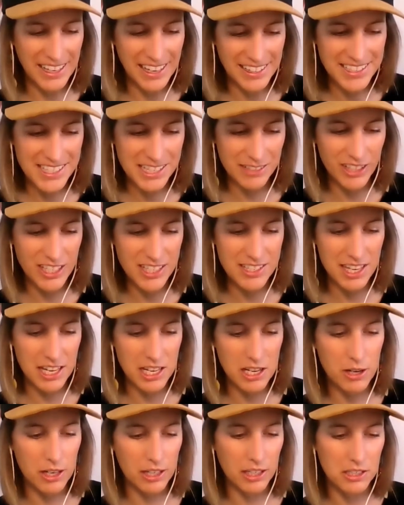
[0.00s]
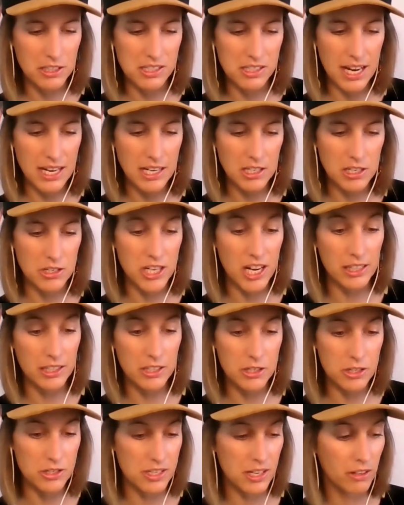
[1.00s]
activities that you can undertake to
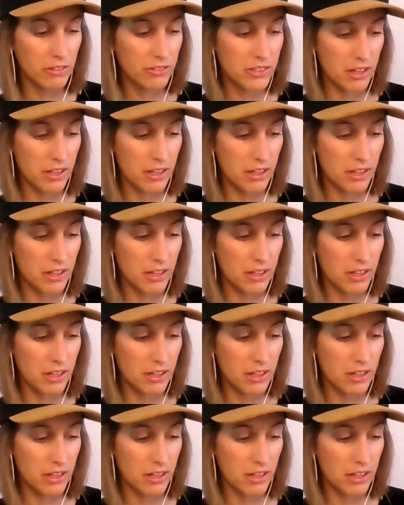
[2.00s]
challenge yourself